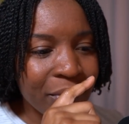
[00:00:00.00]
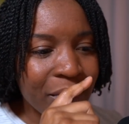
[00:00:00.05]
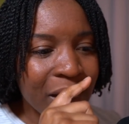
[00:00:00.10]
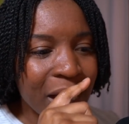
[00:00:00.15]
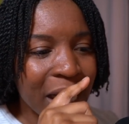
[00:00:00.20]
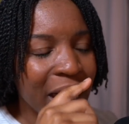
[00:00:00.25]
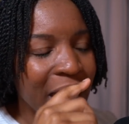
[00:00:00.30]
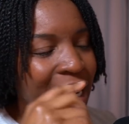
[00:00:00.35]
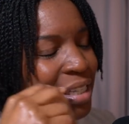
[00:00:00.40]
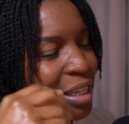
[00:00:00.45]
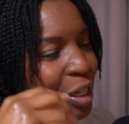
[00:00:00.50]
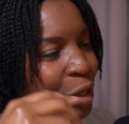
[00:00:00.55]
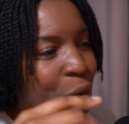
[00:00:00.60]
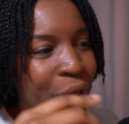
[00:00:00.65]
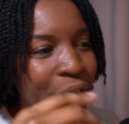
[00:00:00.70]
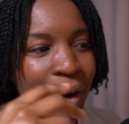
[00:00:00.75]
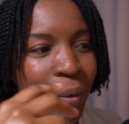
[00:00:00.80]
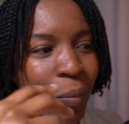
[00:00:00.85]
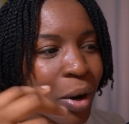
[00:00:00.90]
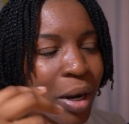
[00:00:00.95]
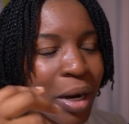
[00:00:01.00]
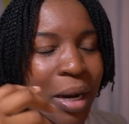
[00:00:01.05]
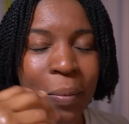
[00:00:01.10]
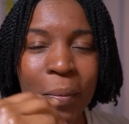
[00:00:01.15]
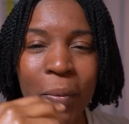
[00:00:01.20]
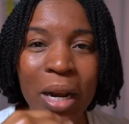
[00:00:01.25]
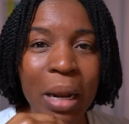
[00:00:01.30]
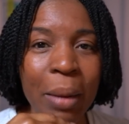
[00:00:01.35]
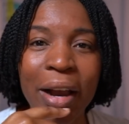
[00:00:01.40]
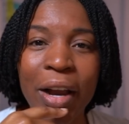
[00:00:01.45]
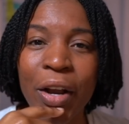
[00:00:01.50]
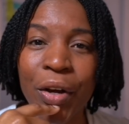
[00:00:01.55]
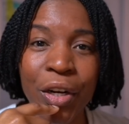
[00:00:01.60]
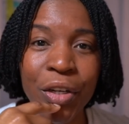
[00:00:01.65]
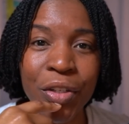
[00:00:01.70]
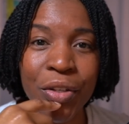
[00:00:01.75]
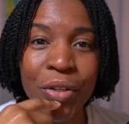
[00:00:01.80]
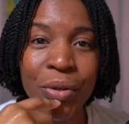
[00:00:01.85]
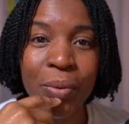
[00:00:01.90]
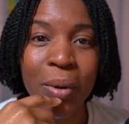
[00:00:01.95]
And I said, okay, what am I going to
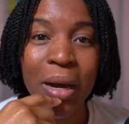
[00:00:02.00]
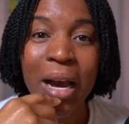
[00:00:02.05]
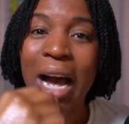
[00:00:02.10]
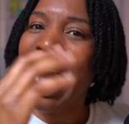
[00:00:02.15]
do?